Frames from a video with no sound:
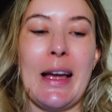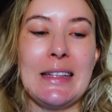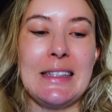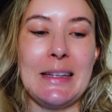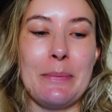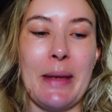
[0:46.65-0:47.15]
I
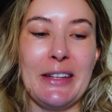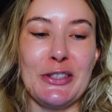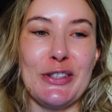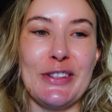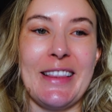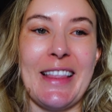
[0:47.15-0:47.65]
did
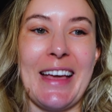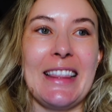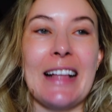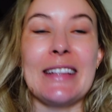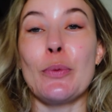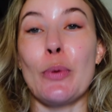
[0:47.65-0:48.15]
mention that
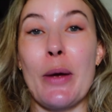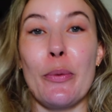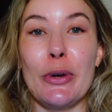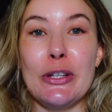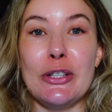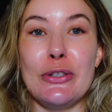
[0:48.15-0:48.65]
that's what I
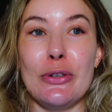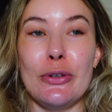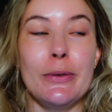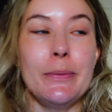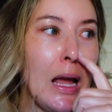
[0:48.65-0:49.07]
wanted to do.